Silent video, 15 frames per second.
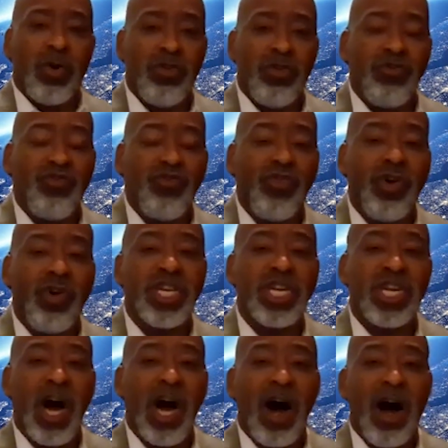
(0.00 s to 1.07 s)
Will you
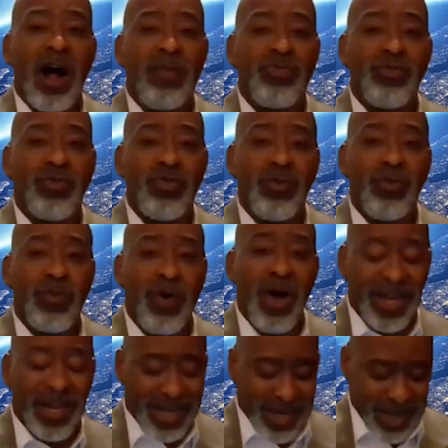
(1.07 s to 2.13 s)
trust God through the
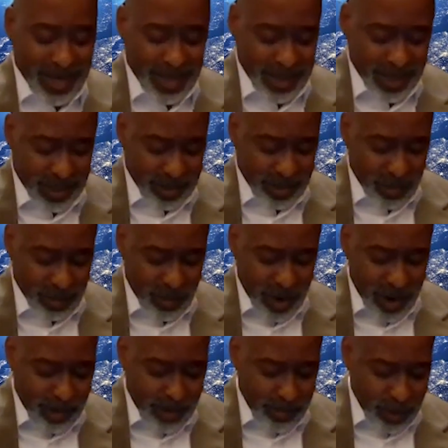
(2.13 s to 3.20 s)
process?
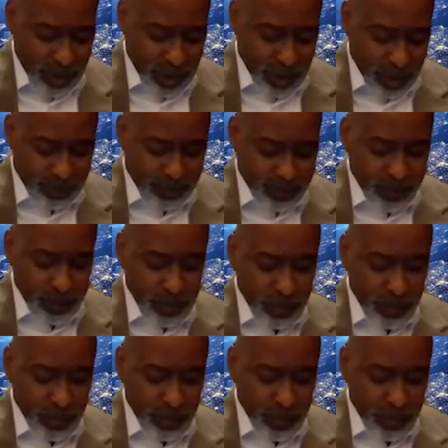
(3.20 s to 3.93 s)
Lord have mercy.